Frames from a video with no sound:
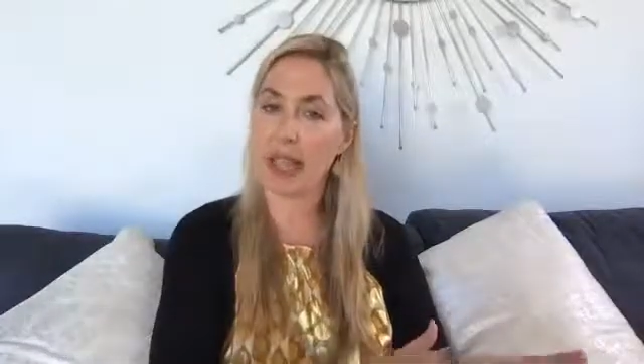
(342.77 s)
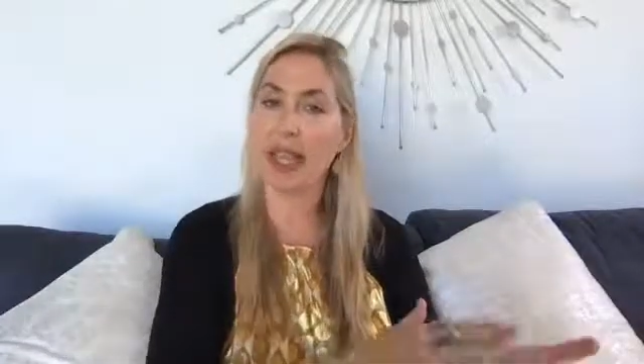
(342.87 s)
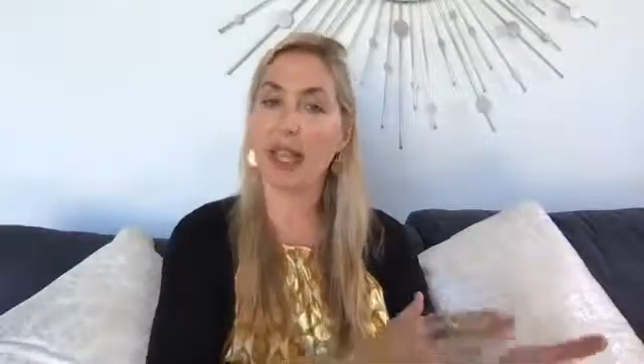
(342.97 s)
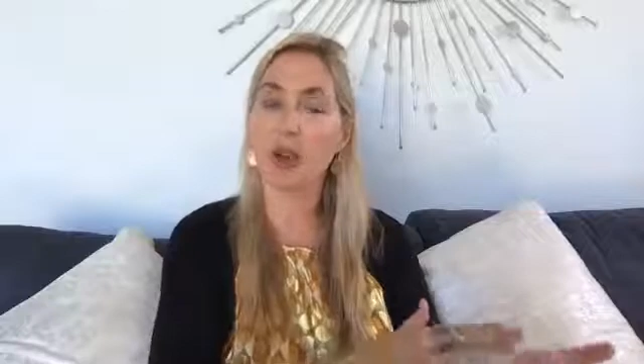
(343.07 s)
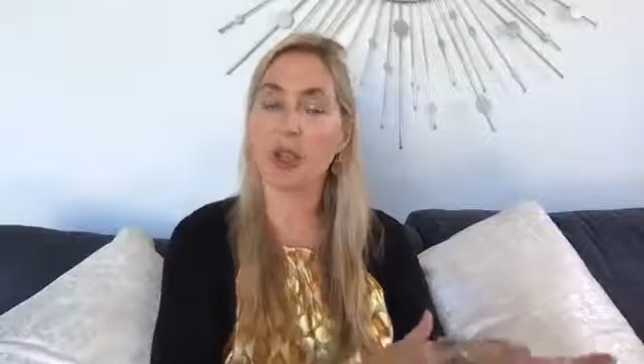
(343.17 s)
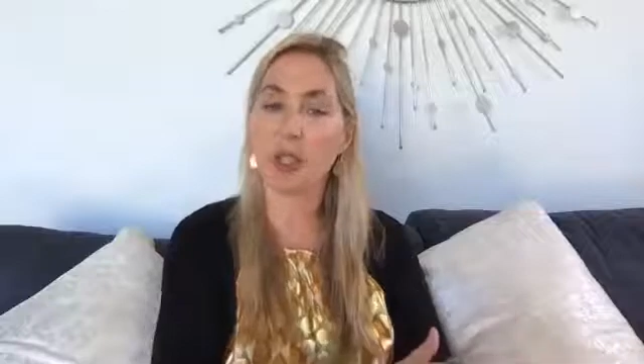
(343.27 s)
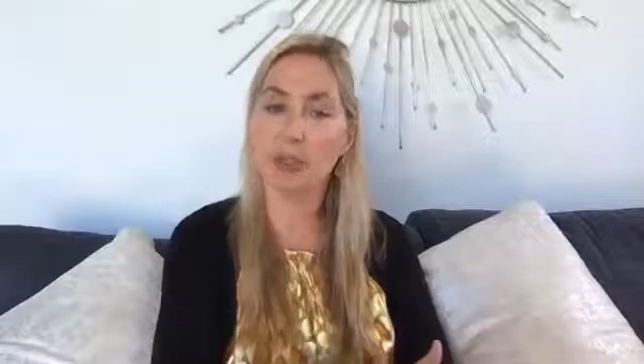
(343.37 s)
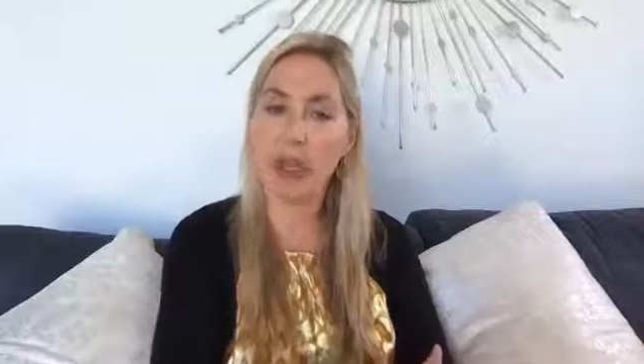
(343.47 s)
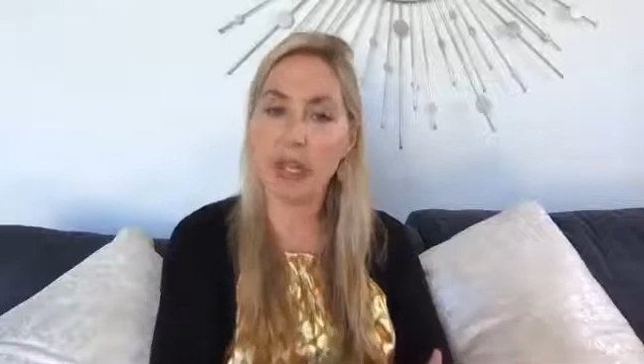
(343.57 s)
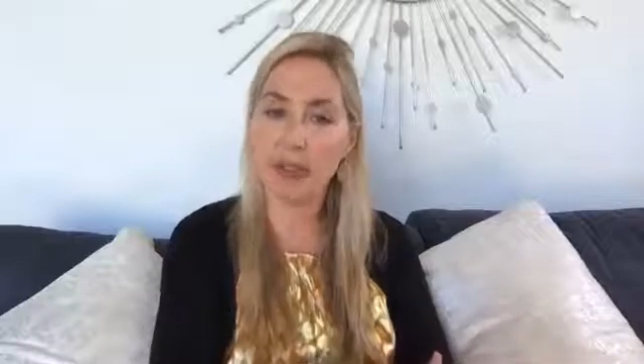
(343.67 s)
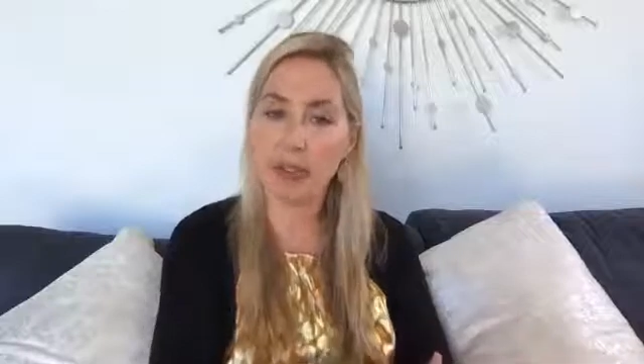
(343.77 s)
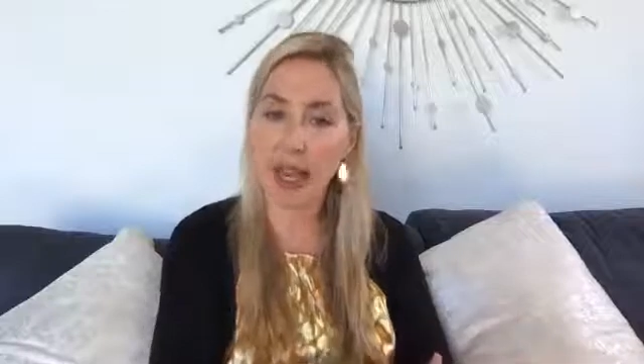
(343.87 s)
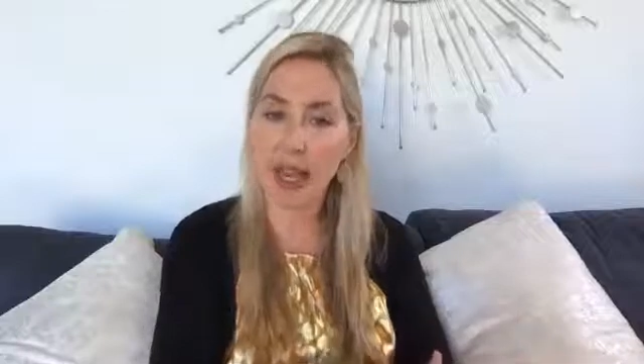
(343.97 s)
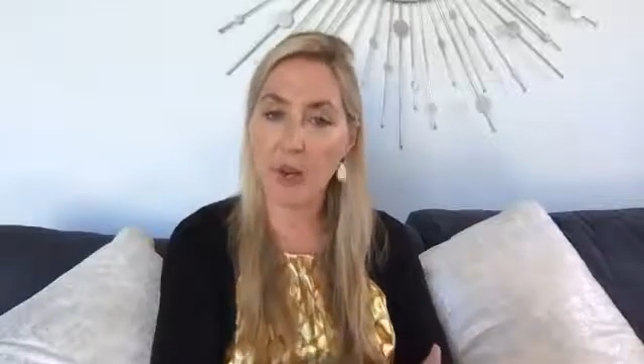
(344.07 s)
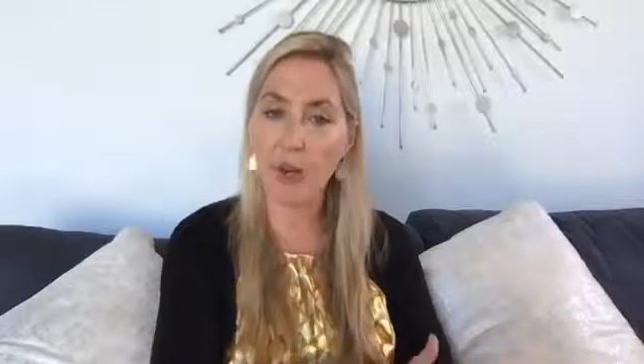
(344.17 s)
and our speed of
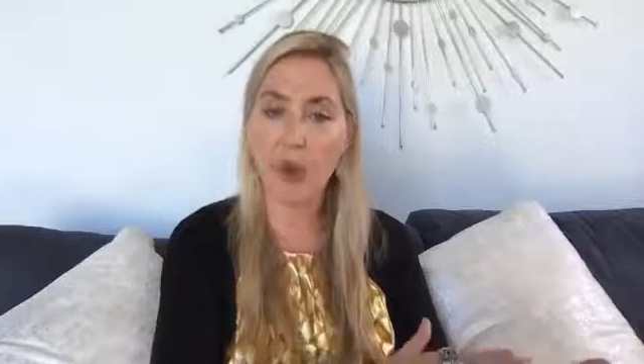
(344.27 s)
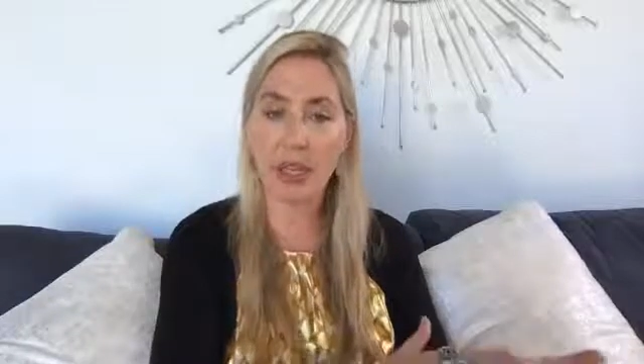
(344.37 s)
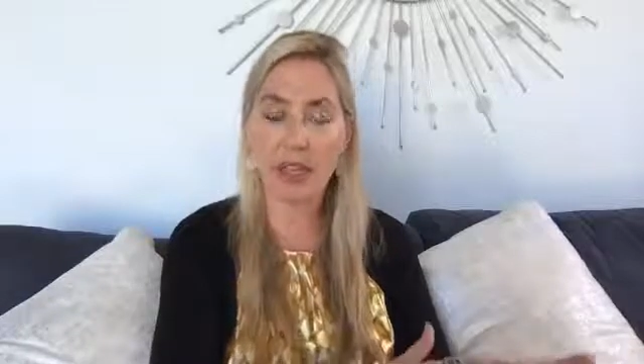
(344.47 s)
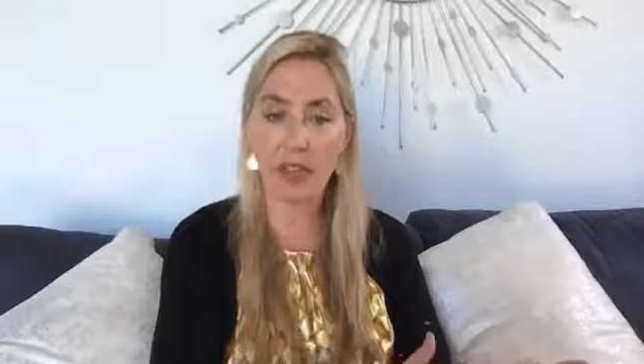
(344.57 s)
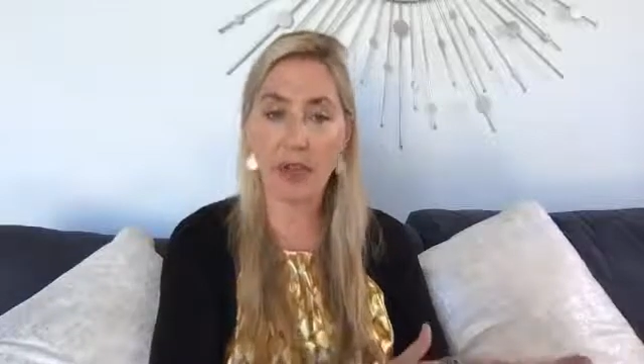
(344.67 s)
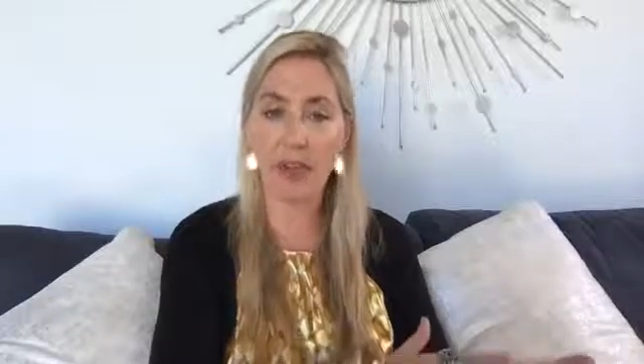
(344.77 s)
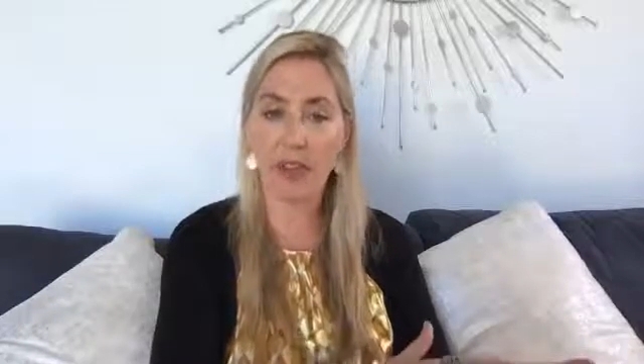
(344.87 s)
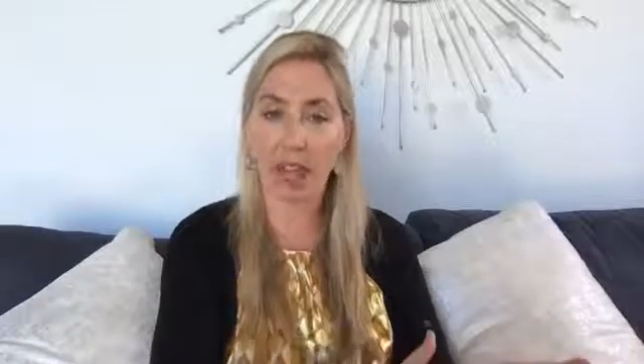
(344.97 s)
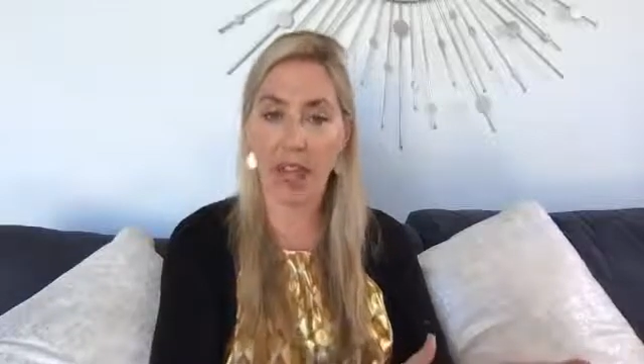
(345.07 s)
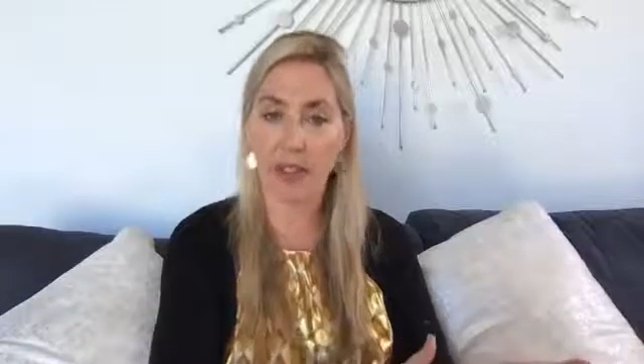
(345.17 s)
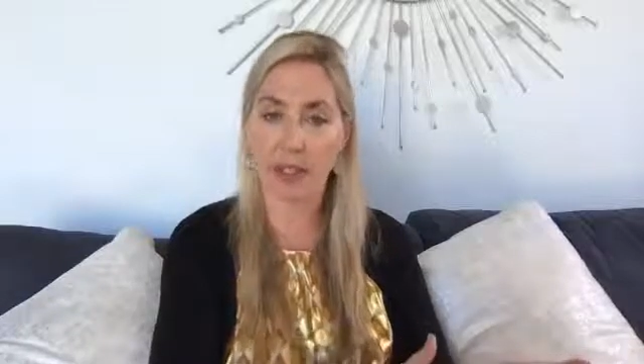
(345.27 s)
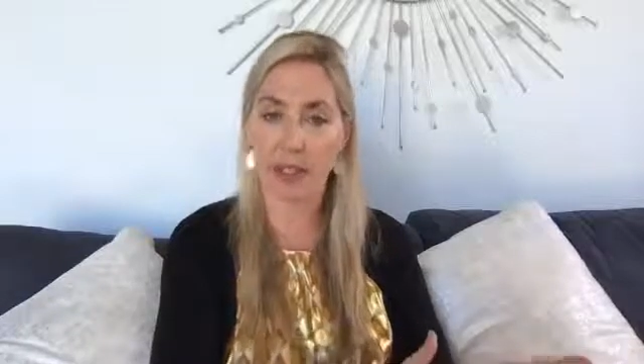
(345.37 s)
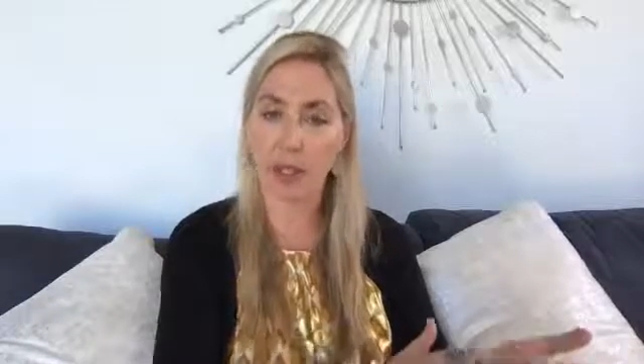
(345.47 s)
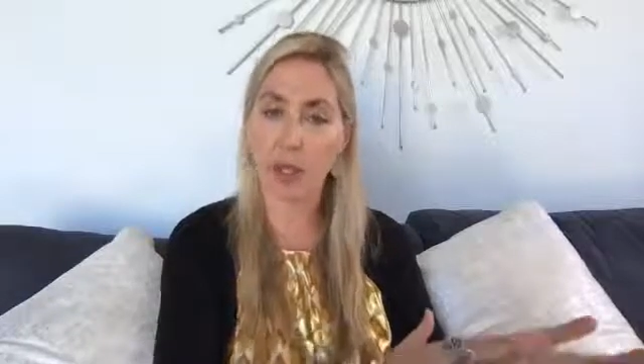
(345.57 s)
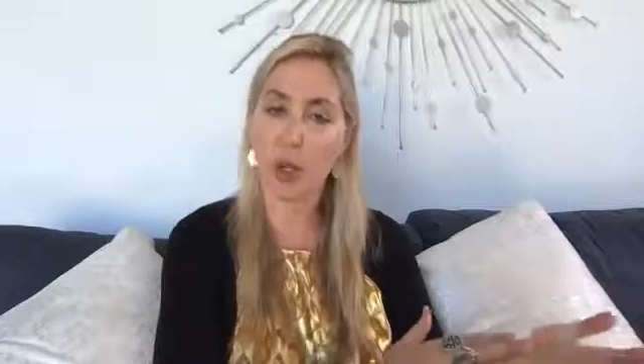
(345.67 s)
light will be too
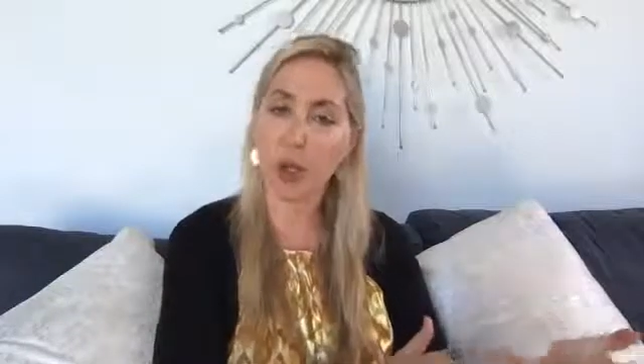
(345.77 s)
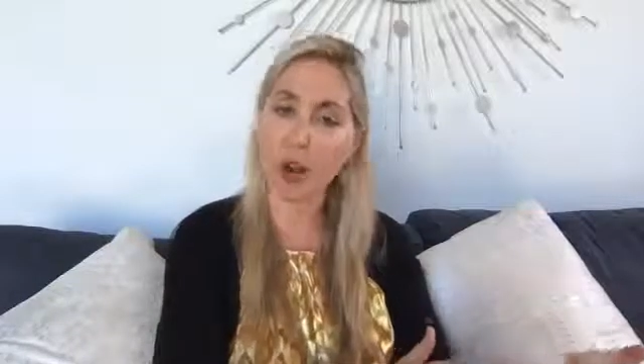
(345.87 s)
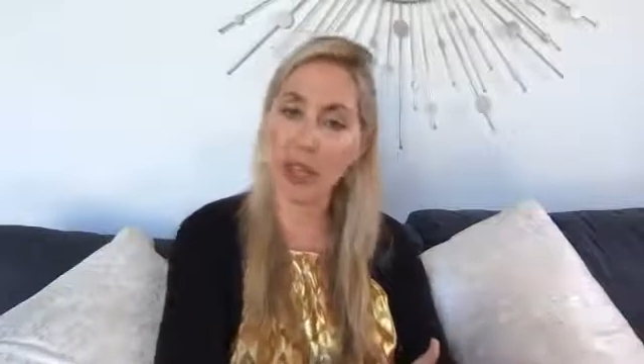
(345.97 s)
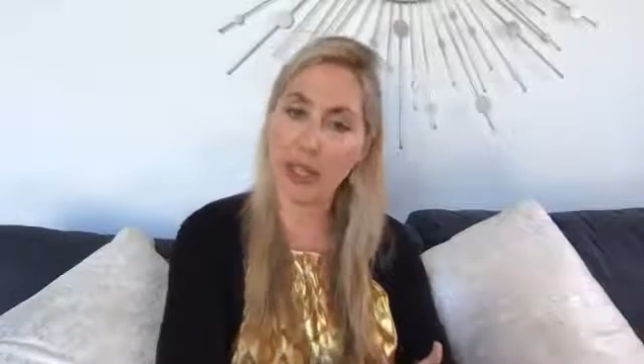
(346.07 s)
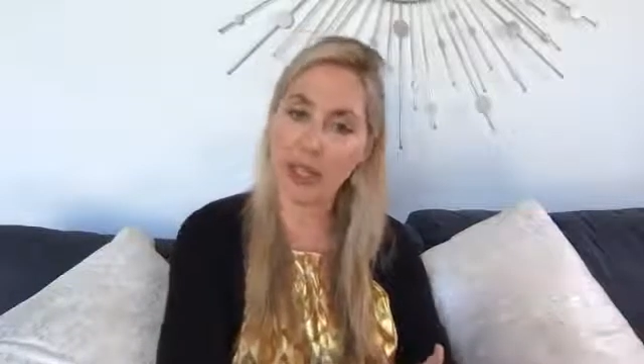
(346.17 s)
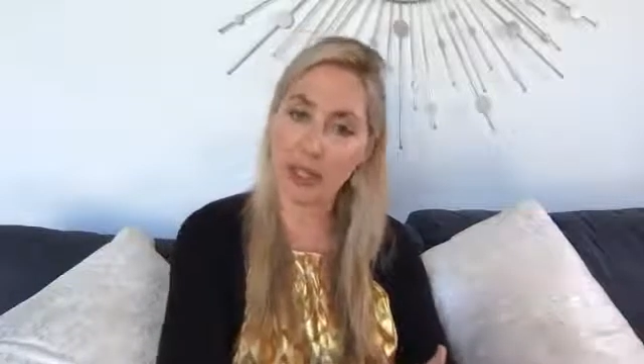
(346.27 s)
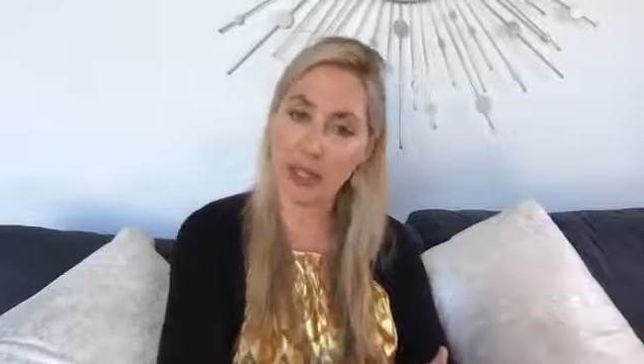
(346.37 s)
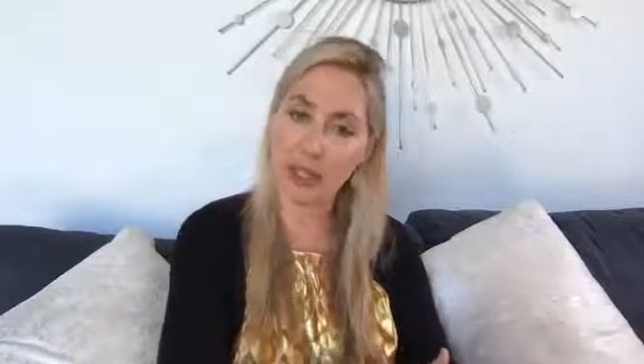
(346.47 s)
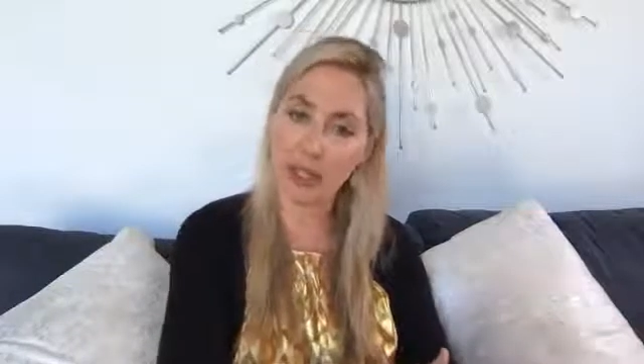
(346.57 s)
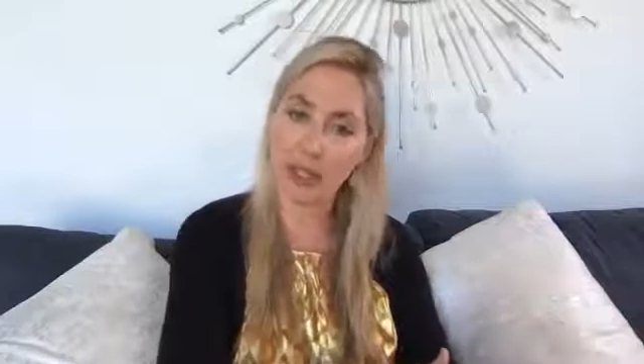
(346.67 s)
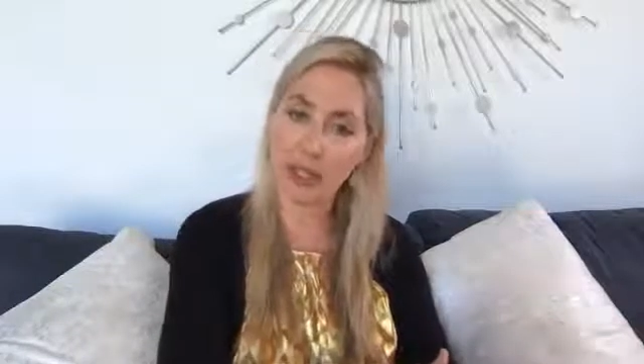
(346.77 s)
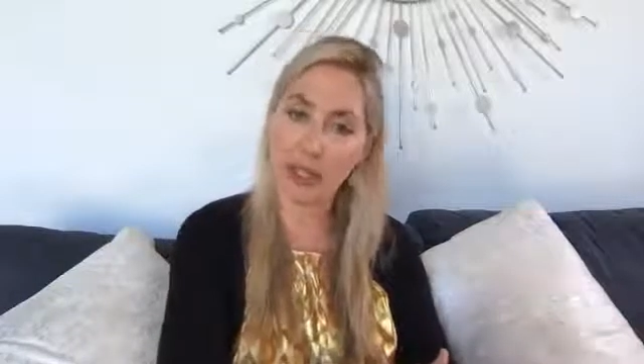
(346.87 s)
fast, Parkinson's.